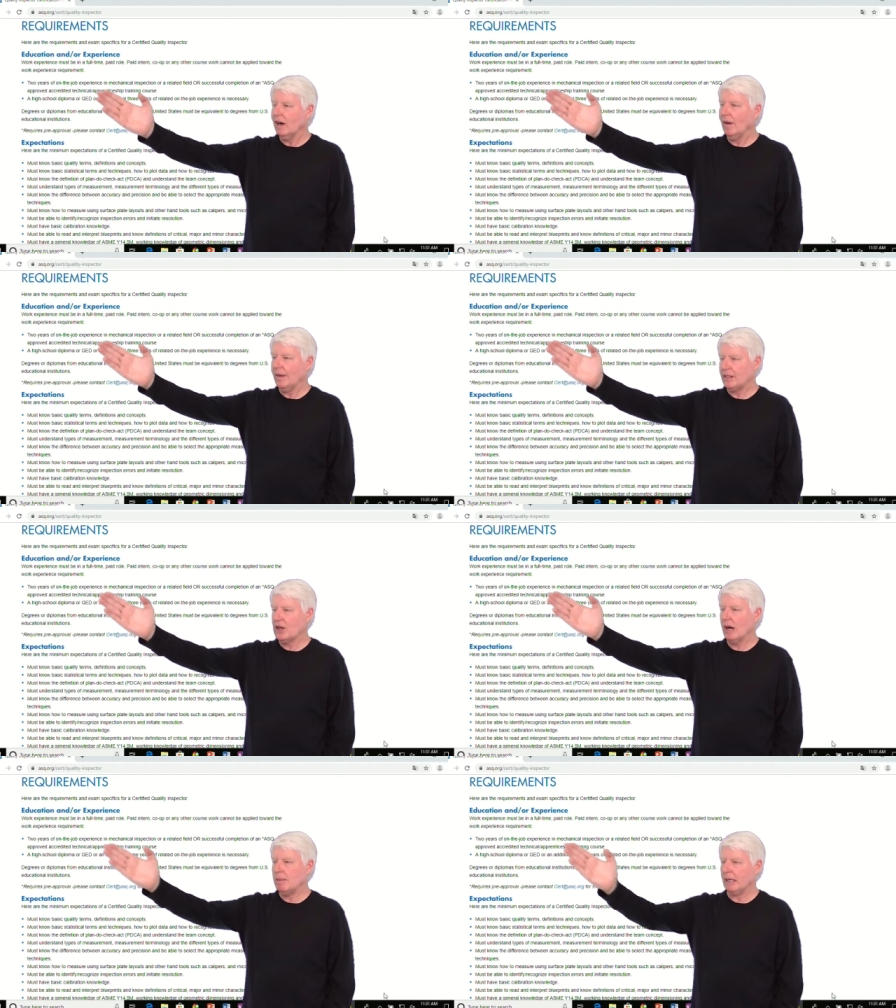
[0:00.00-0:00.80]
on the
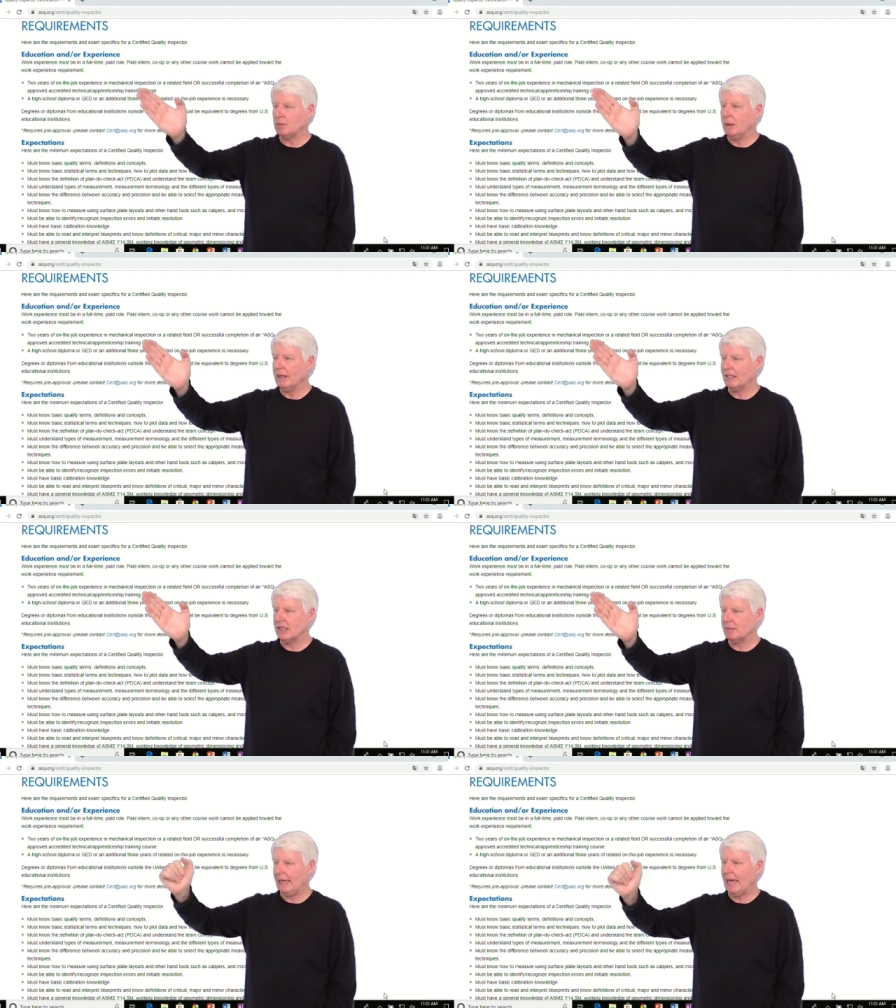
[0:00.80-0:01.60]
job
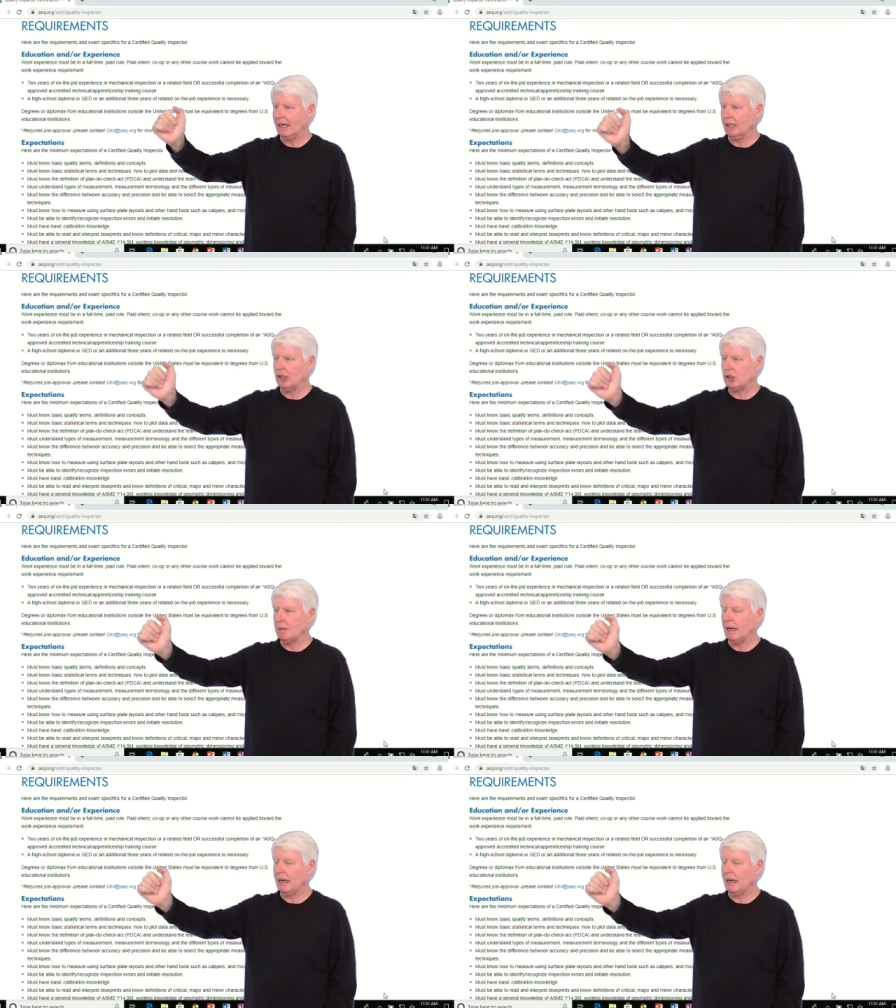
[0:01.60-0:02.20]
experience in mechanical